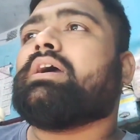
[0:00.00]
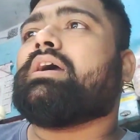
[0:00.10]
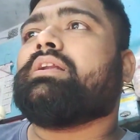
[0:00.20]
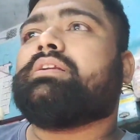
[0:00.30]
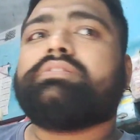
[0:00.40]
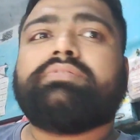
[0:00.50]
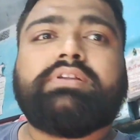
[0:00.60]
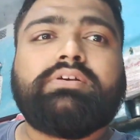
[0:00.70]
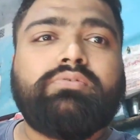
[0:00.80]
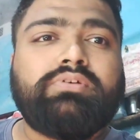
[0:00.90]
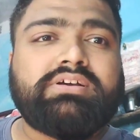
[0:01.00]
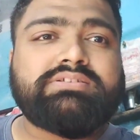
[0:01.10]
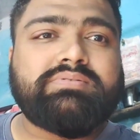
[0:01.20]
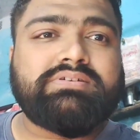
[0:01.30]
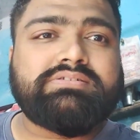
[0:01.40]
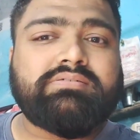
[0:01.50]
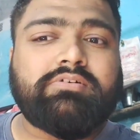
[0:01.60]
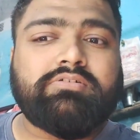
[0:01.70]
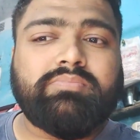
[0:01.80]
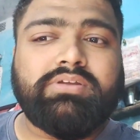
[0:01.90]
and it is very good experience
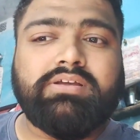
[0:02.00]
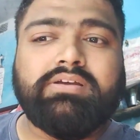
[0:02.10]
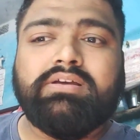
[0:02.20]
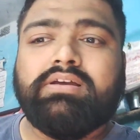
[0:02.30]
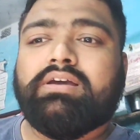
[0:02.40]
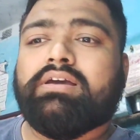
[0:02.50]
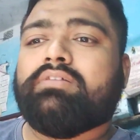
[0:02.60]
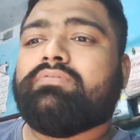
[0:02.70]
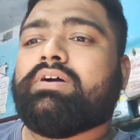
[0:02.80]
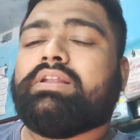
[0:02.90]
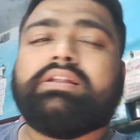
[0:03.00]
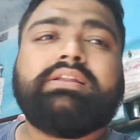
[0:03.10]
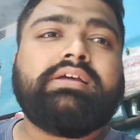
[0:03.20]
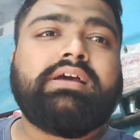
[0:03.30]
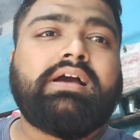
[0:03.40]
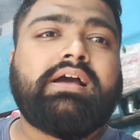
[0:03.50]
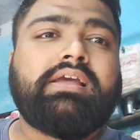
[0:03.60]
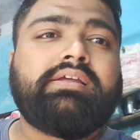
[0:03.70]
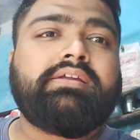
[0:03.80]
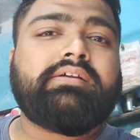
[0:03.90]
about me and finally
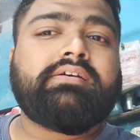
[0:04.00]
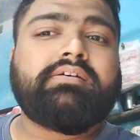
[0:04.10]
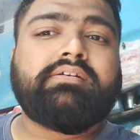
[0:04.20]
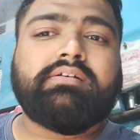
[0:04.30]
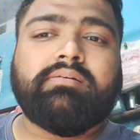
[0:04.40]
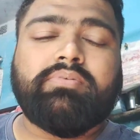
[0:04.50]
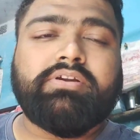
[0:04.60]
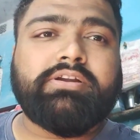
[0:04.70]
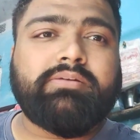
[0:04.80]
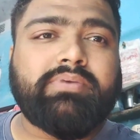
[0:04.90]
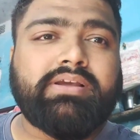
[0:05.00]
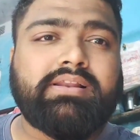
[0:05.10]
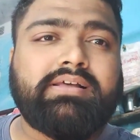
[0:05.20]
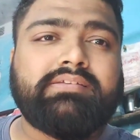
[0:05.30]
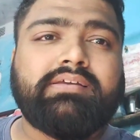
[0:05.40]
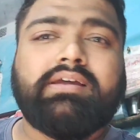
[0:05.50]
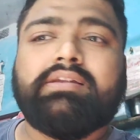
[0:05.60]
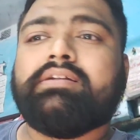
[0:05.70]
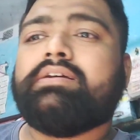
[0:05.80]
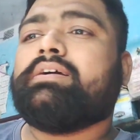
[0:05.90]
I completed my class
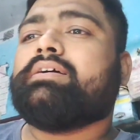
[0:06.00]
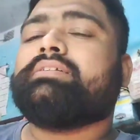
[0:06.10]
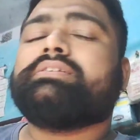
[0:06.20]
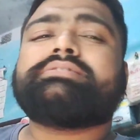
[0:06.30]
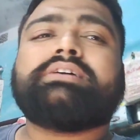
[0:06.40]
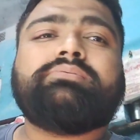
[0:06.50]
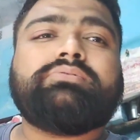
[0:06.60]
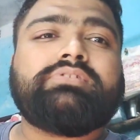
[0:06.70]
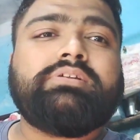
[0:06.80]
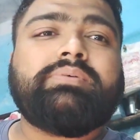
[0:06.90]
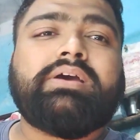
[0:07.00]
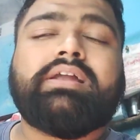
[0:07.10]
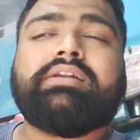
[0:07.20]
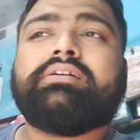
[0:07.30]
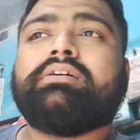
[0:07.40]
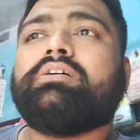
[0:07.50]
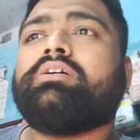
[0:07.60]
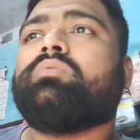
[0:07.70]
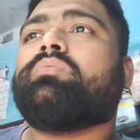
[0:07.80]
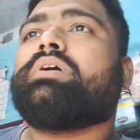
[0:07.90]
and this time to sleep and
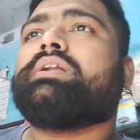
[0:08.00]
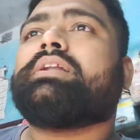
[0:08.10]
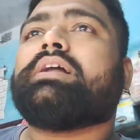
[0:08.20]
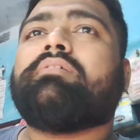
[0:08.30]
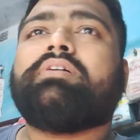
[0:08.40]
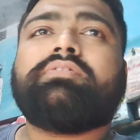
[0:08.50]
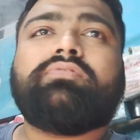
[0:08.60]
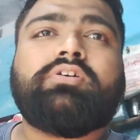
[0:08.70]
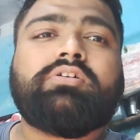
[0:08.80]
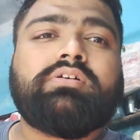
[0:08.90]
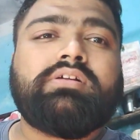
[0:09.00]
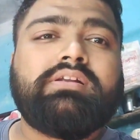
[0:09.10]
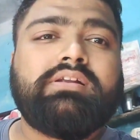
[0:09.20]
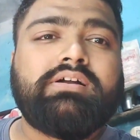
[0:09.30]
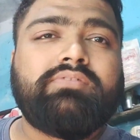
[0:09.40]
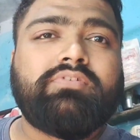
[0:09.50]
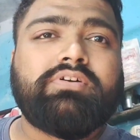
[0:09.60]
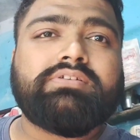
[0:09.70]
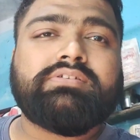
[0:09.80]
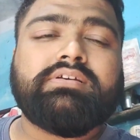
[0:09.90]
1 hour for learn
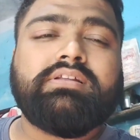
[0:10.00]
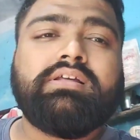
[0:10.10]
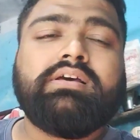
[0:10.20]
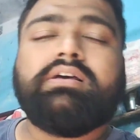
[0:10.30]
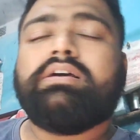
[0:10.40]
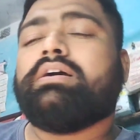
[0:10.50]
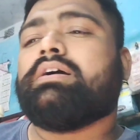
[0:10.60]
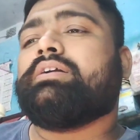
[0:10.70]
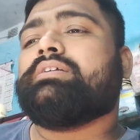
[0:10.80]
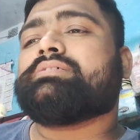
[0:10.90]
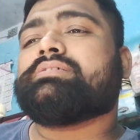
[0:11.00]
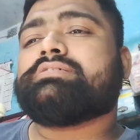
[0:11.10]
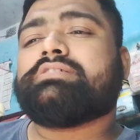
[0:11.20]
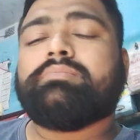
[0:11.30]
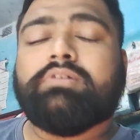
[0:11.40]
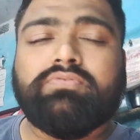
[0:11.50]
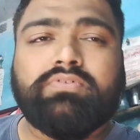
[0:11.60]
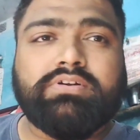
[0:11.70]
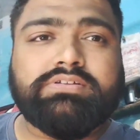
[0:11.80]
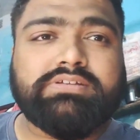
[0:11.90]
for skill and discussion about
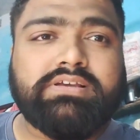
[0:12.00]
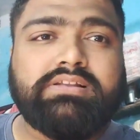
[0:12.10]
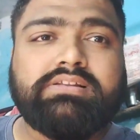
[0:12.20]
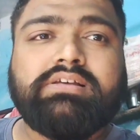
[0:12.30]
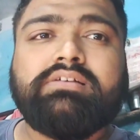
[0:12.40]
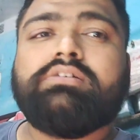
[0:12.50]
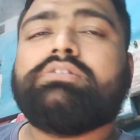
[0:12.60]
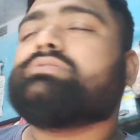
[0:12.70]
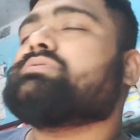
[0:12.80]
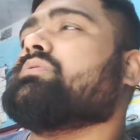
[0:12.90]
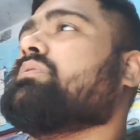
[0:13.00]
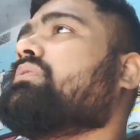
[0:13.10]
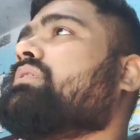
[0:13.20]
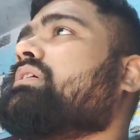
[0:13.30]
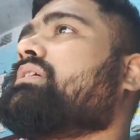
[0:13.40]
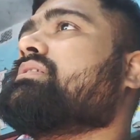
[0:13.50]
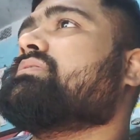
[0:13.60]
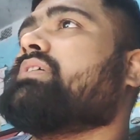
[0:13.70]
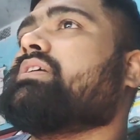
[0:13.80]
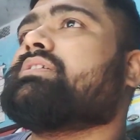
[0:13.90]
for skill. So it
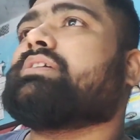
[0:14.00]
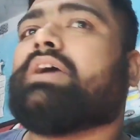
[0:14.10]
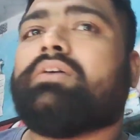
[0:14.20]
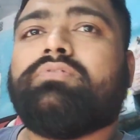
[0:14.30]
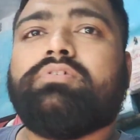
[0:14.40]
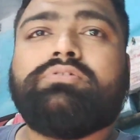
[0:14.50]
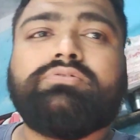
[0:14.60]
is very thankful